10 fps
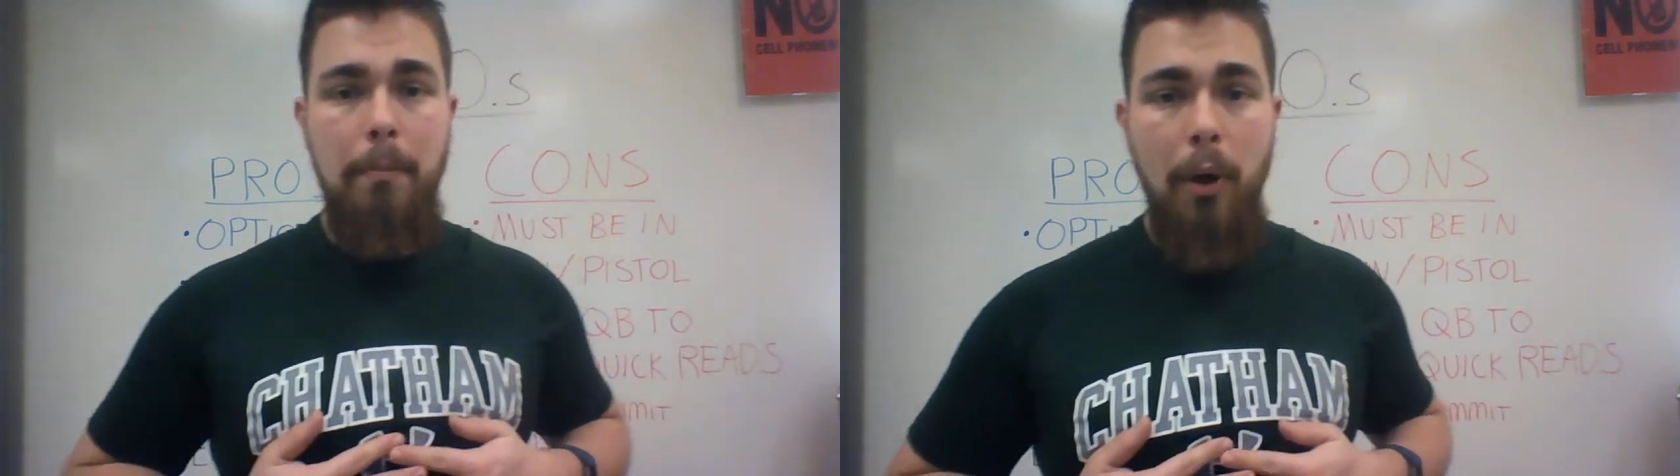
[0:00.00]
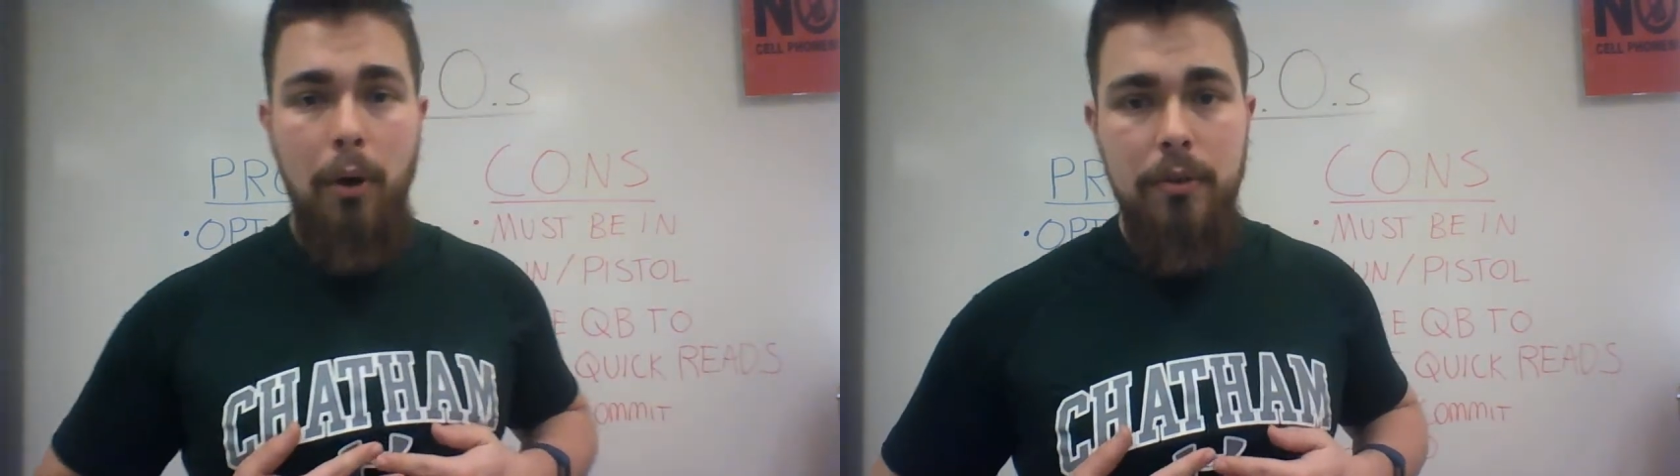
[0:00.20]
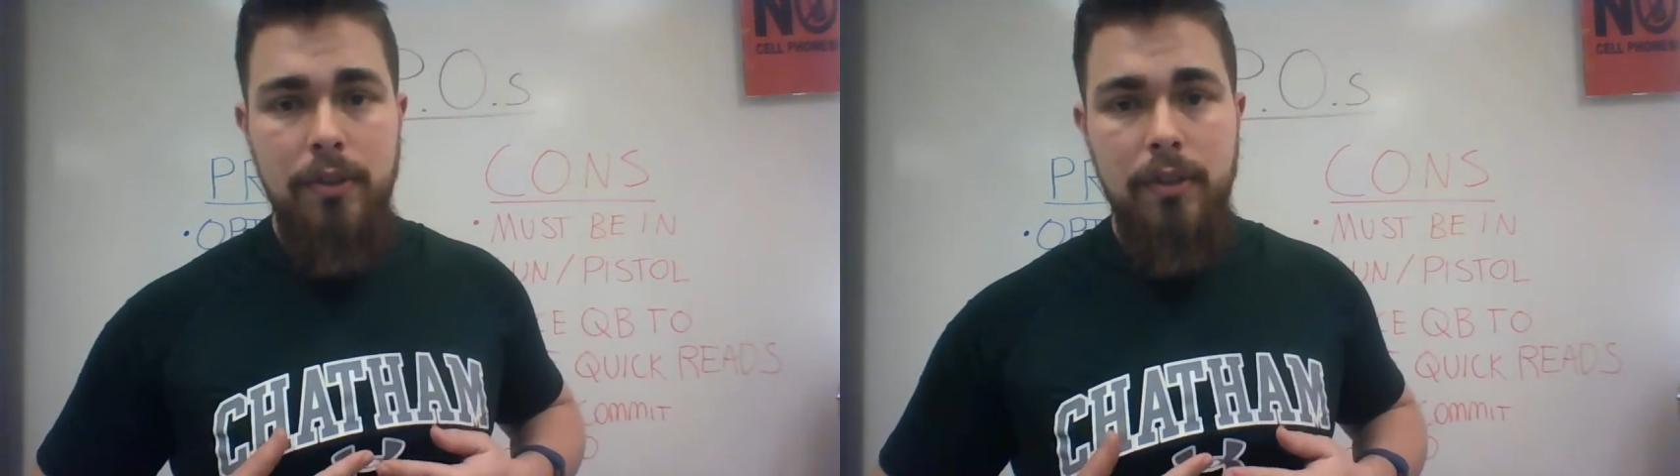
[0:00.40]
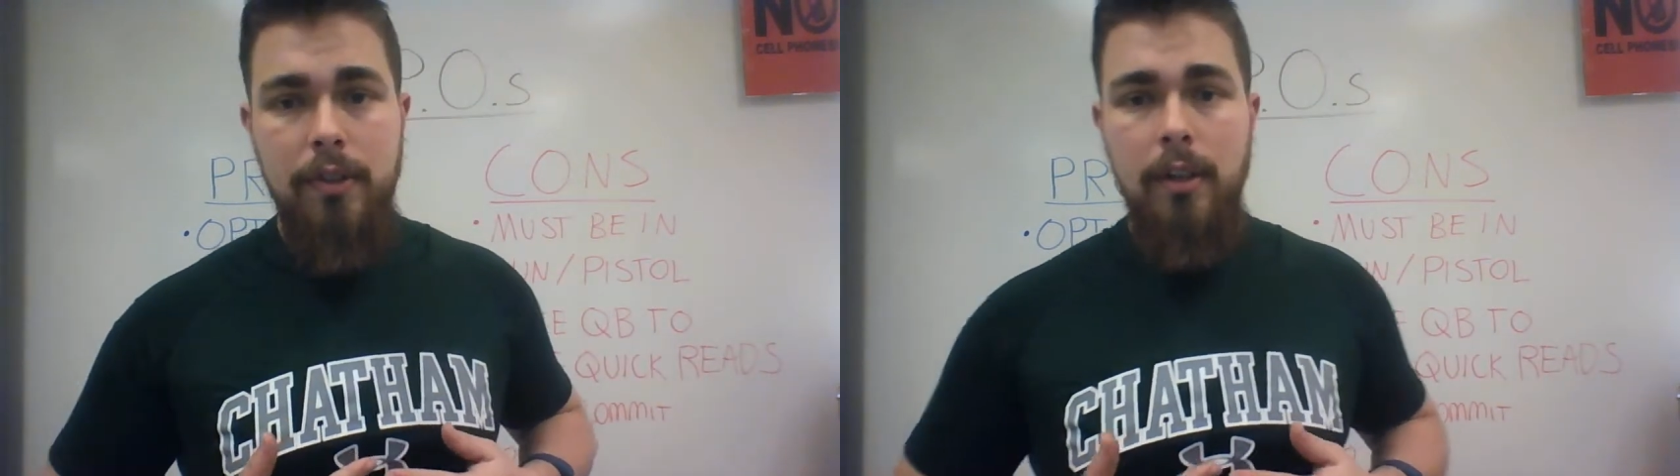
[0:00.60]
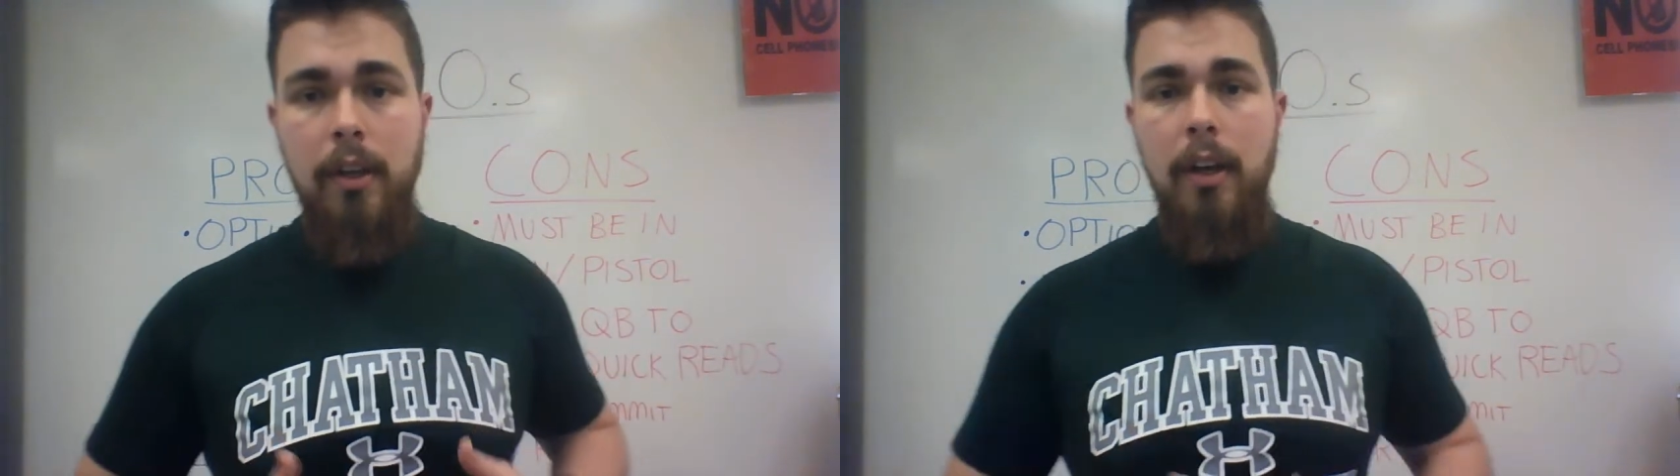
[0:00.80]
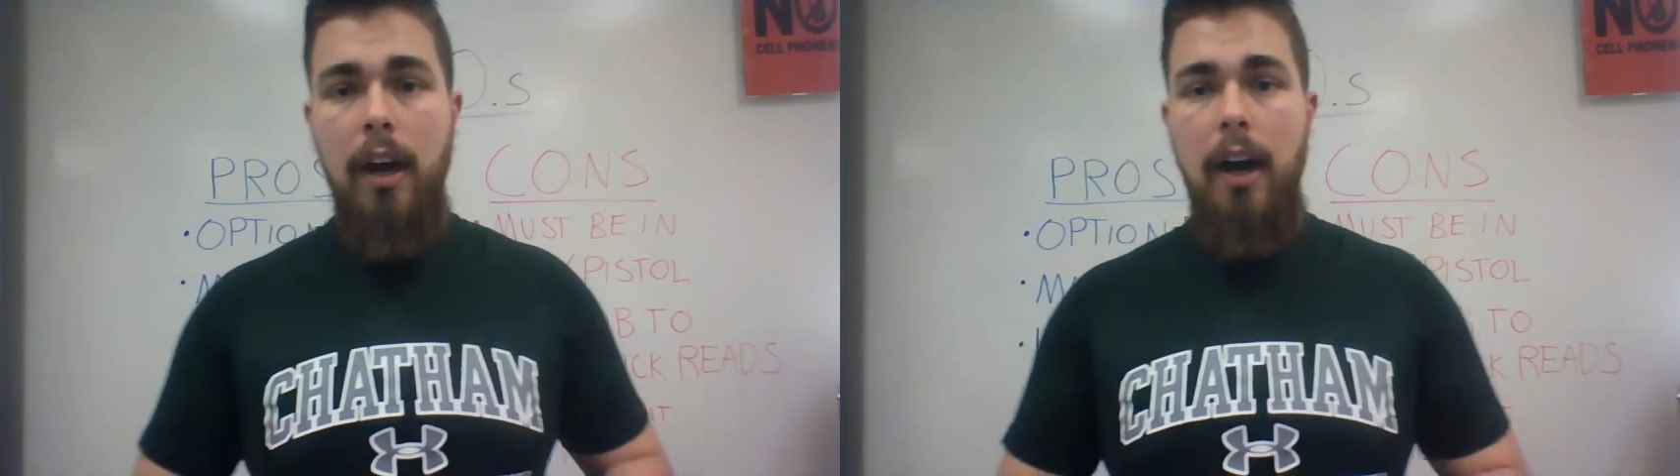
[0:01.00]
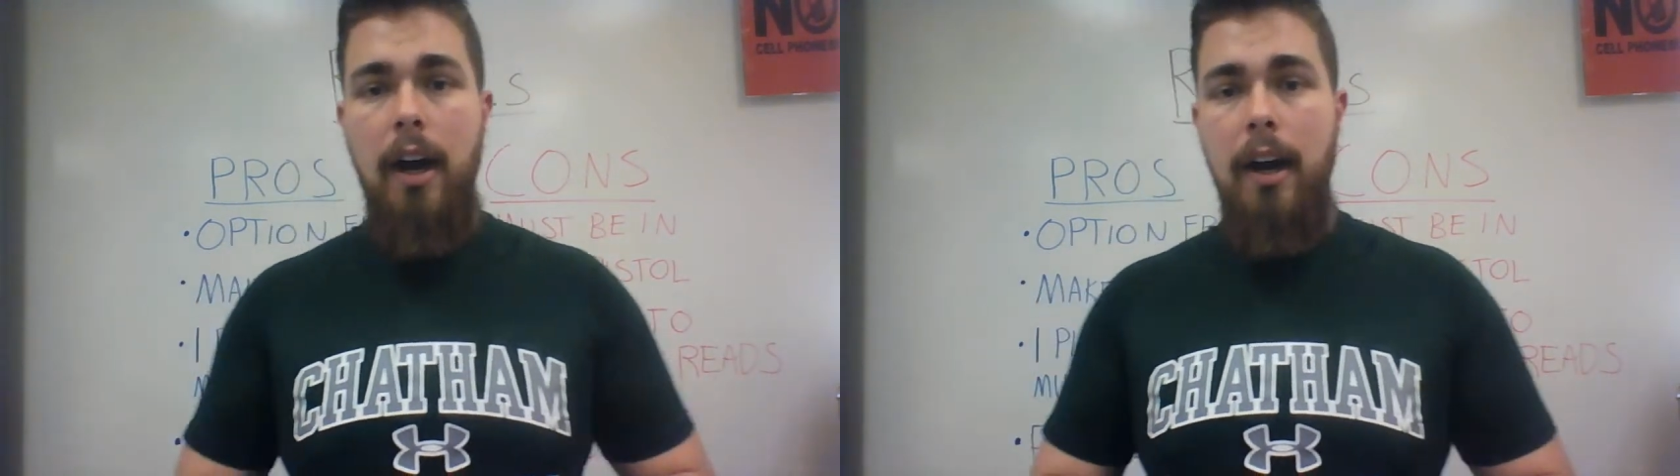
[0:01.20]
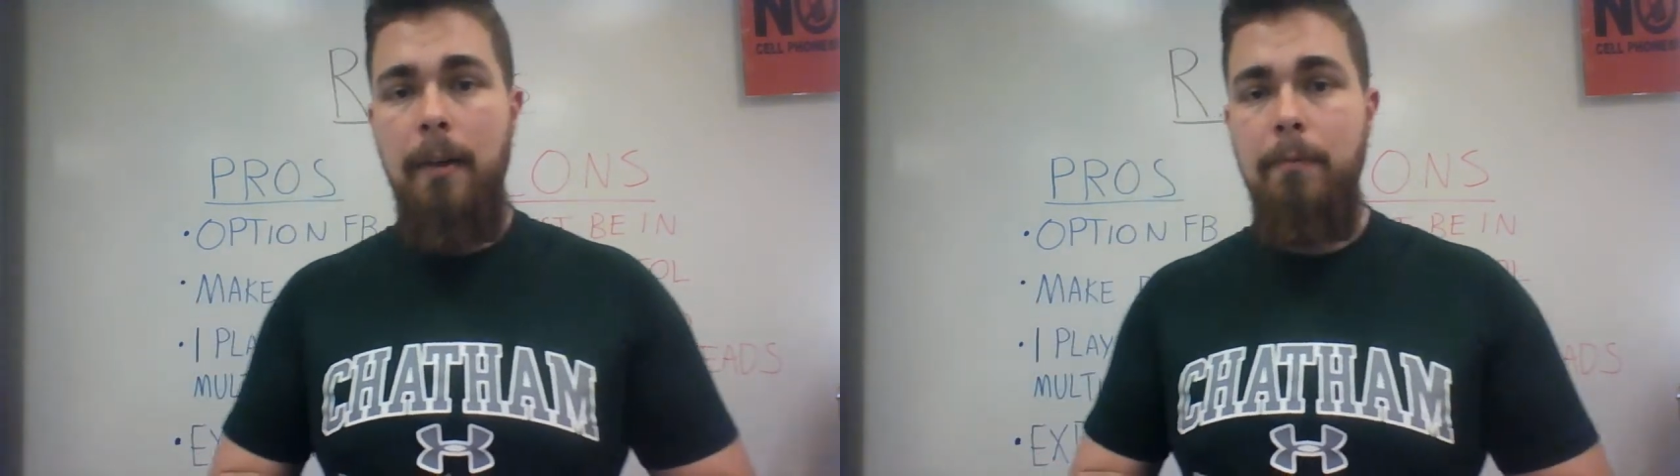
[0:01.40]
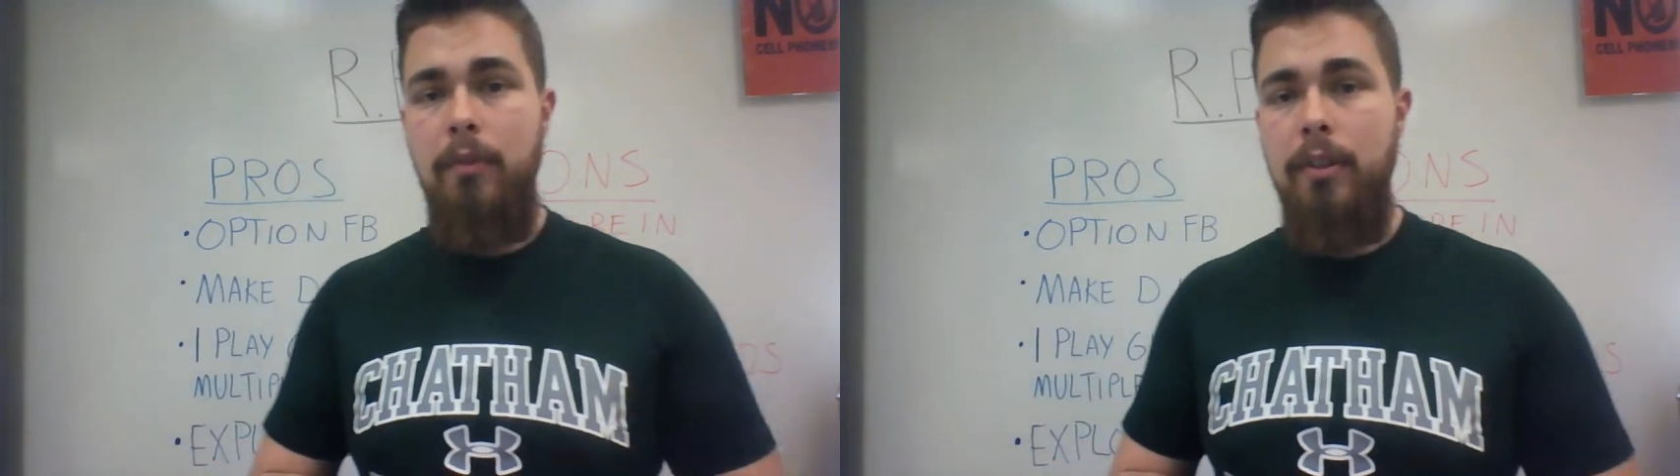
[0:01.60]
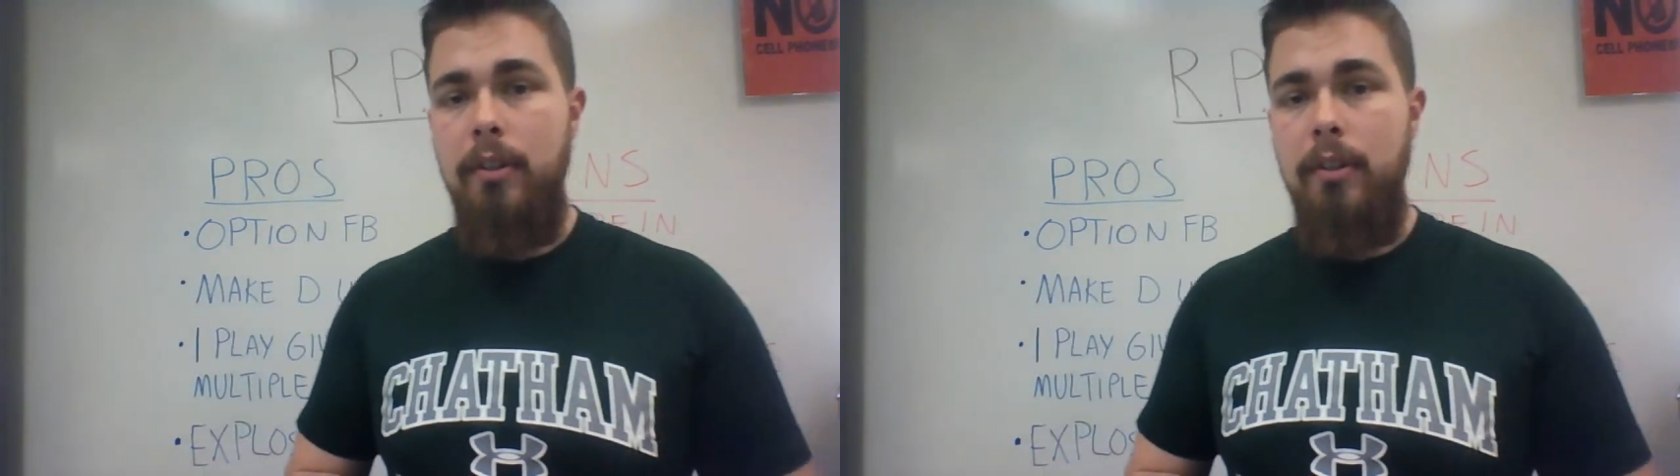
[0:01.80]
post, find